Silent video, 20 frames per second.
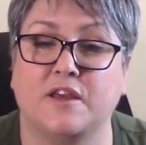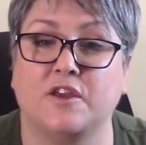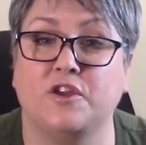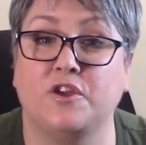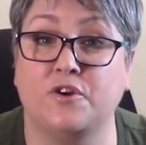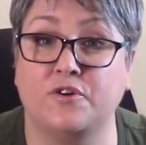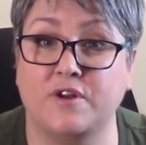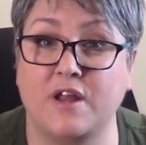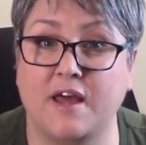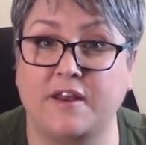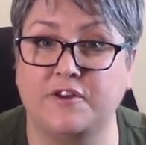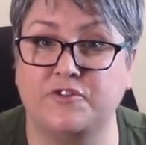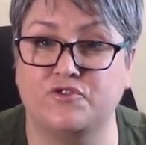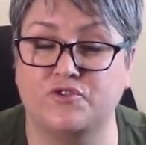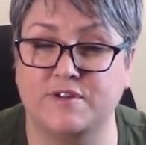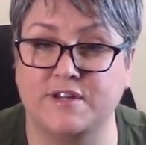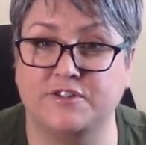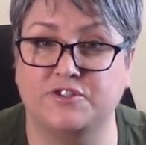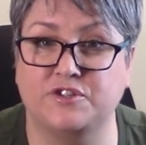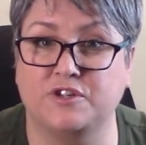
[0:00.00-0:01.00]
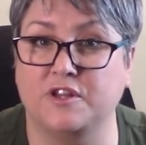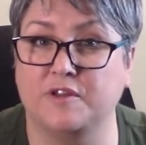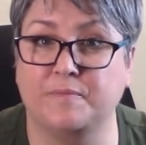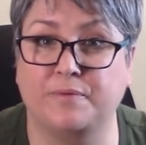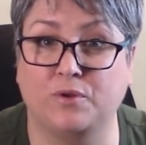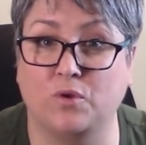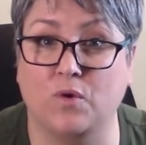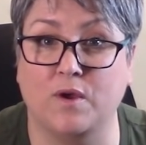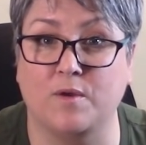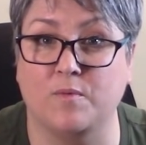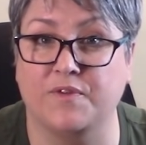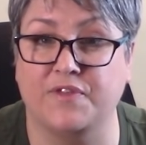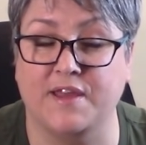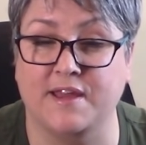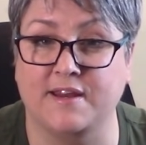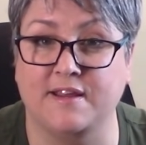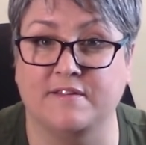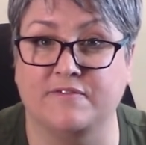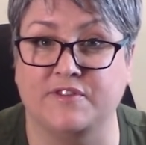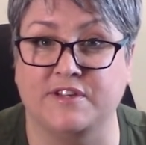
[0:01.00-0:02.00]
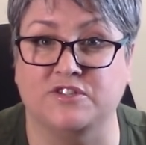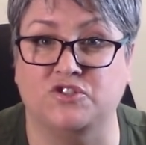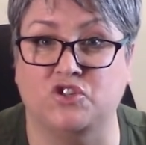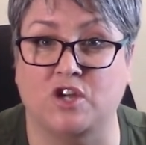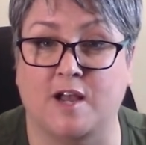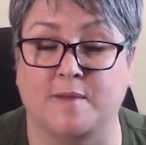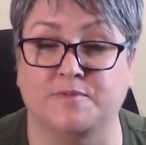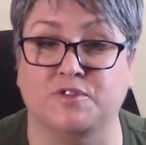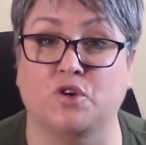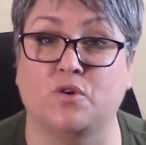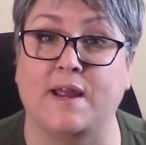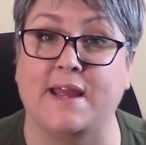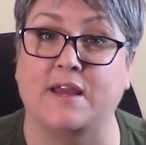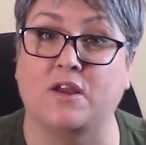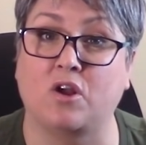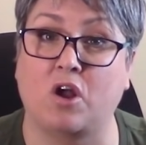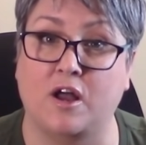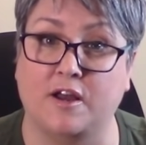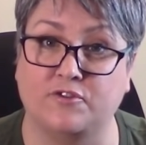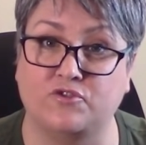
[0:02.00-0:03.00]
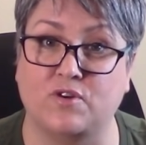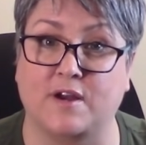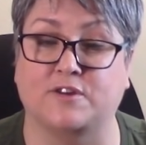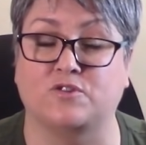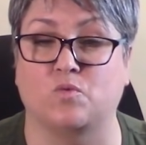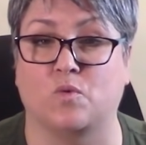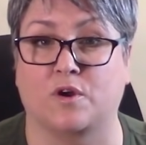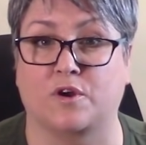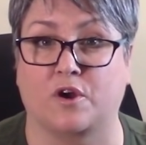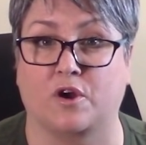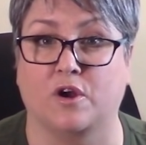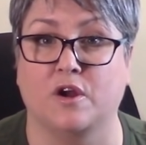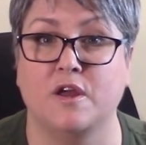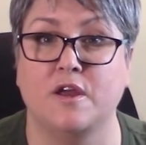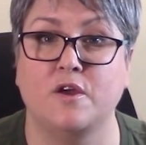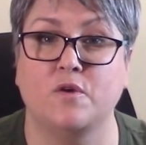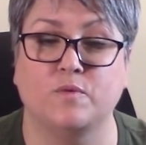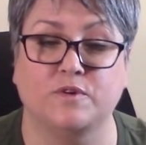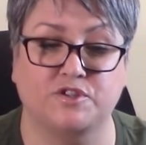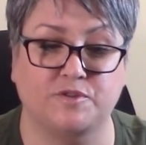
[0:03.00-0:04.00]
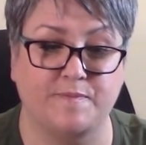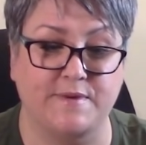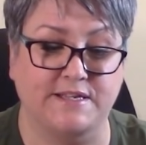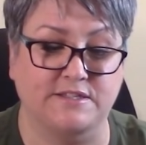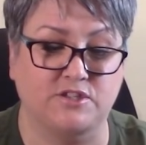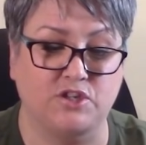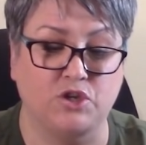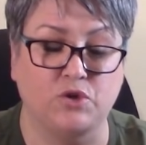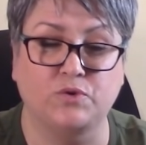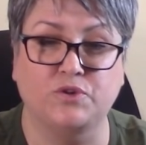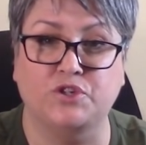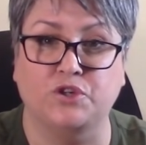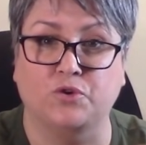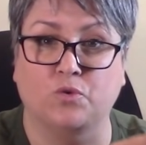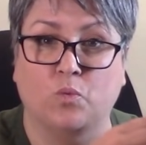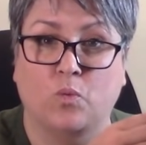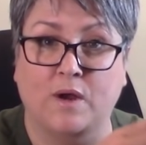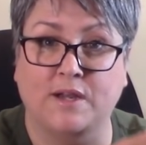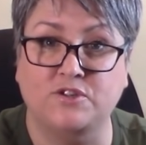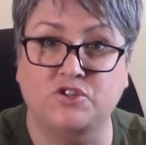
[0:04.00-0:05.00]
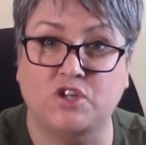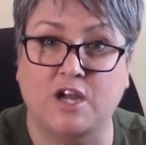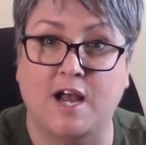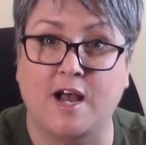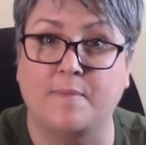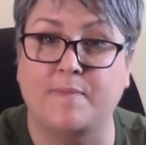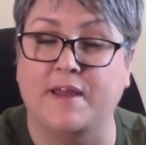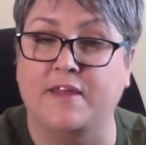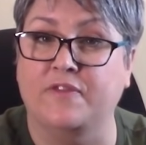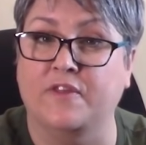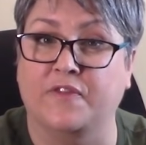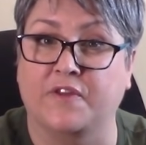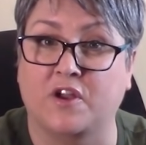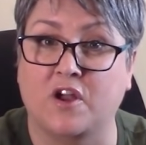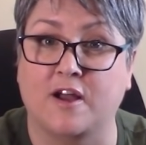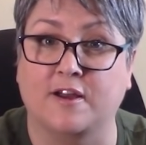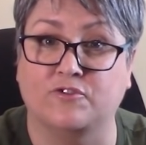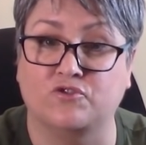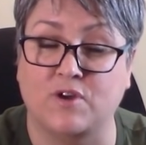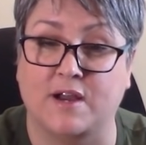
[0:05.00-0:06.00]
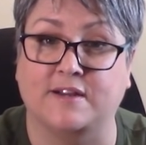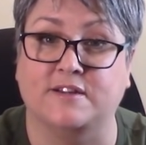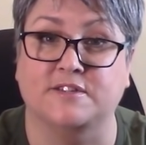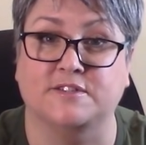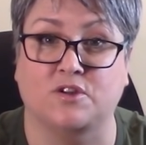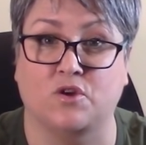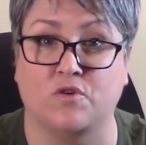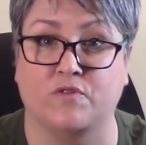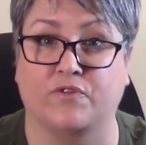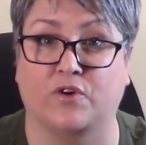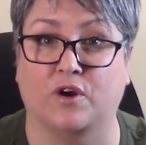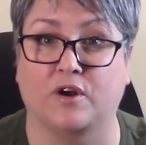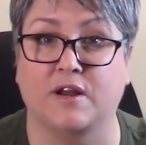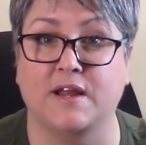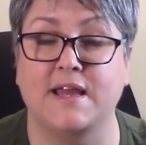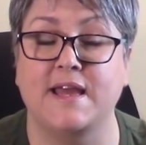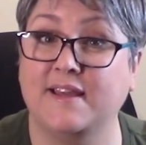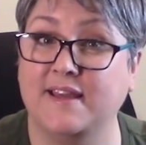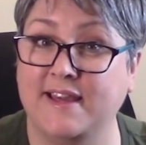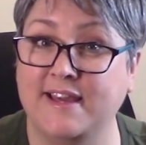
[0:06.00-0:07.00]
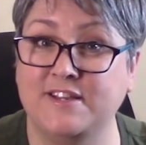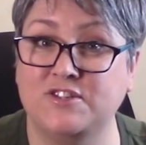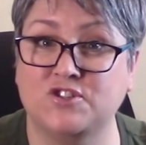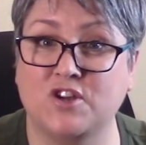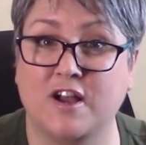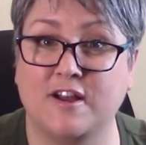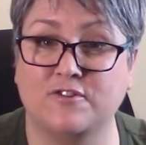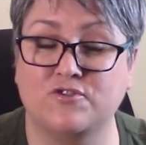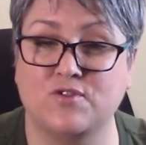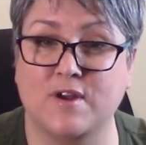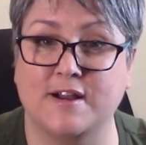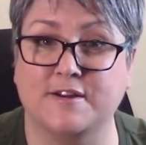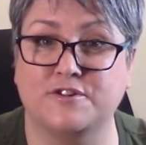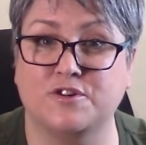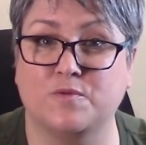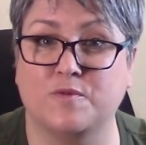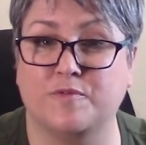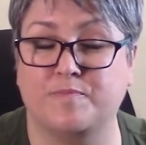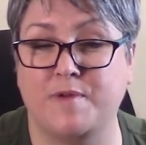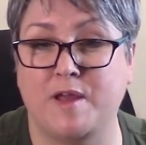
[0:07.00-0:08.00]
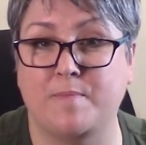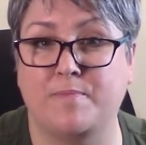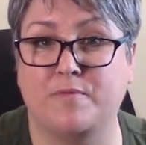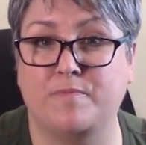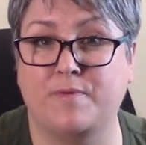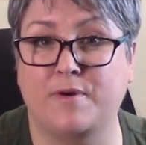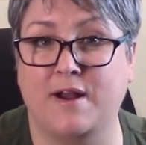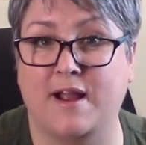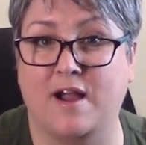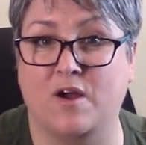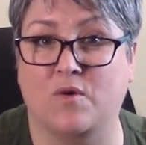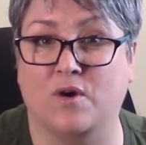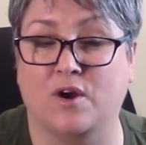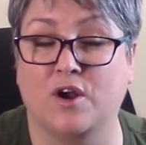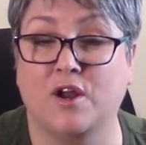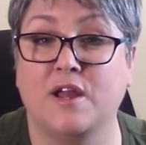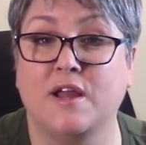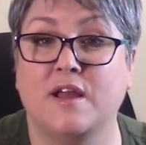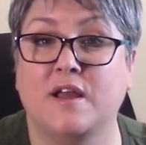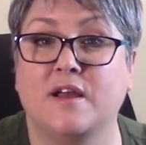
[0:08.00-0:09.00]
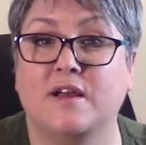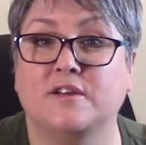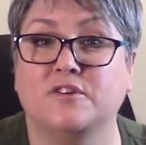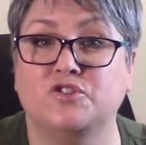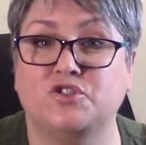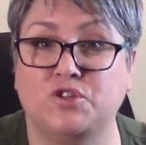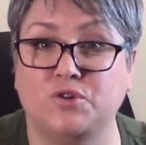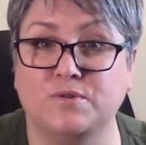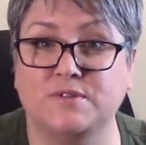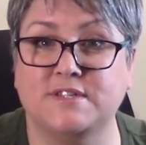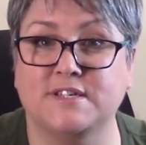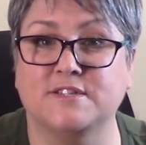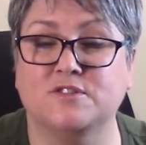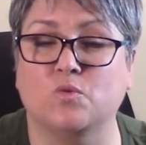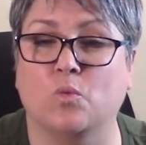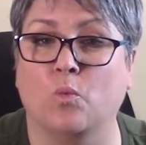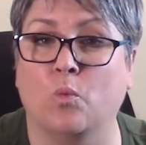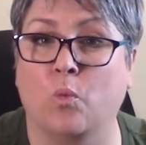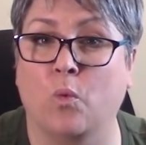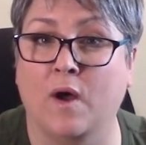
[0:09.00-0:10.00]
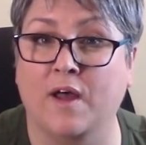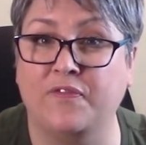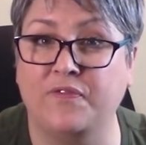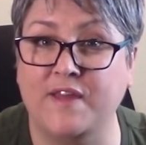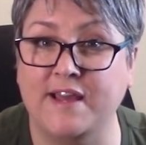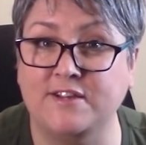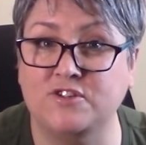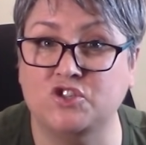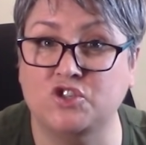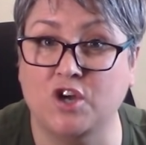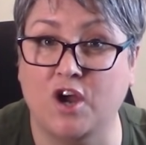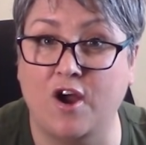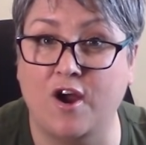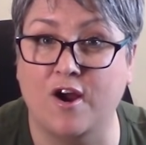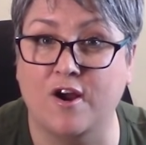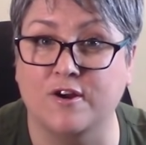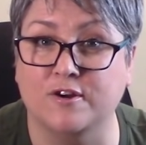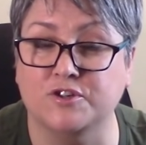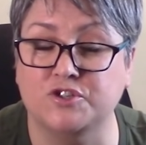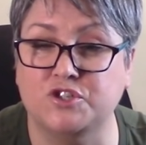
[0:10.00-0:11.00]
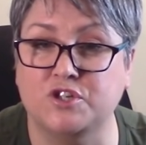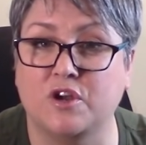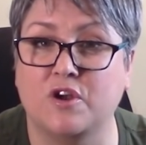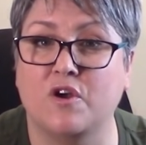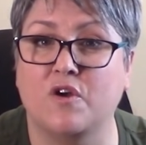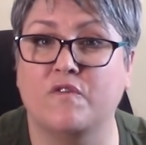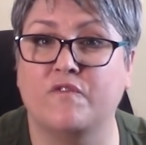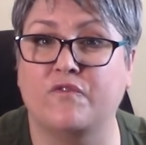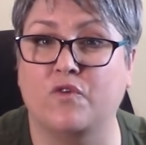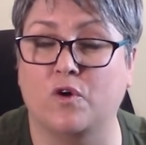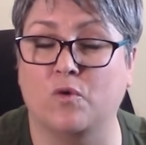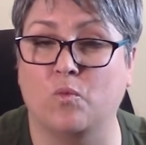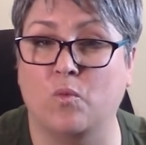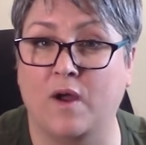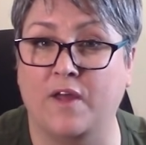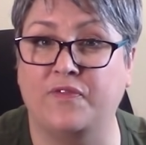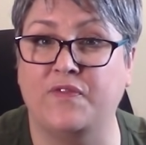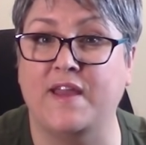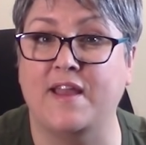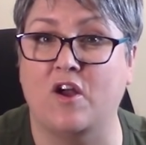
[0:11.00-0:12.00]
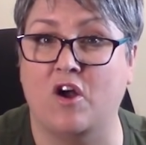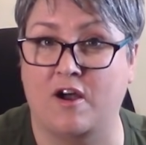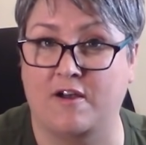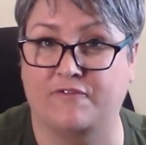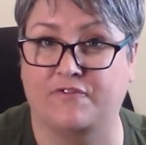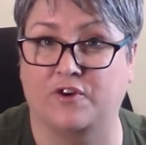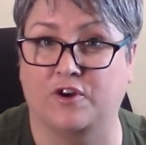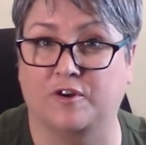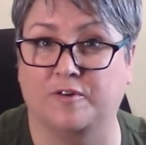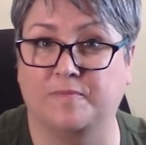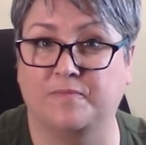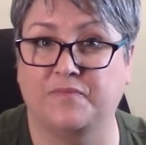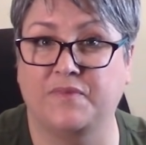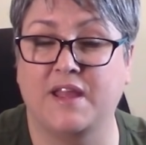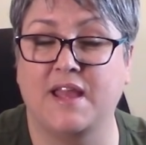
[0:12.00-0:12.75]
You're not a traditional employee with any of these jobs. You're a contract worker, which means you do one job and then the contract is over. Each contractor with people per hour chooses what they charge for what they offer.